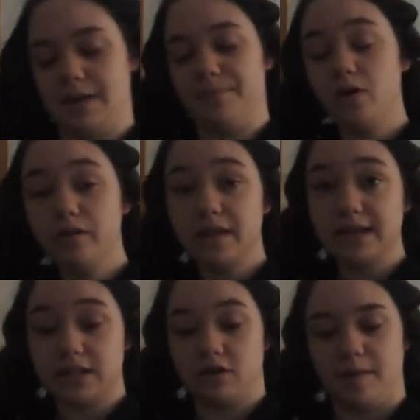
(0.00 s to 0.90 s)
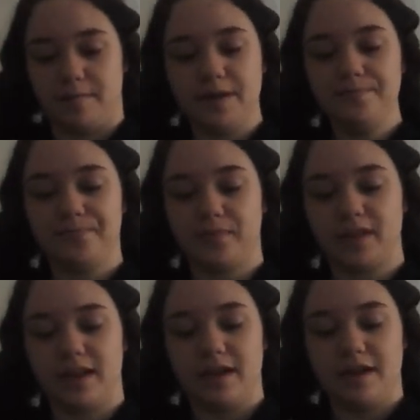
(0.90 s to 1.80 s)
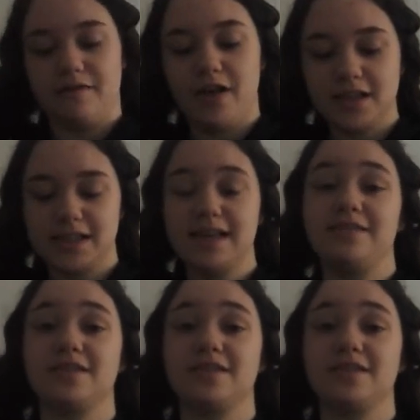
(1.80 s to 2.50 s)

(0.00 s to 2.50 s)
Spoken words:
important things to remember. Firstly,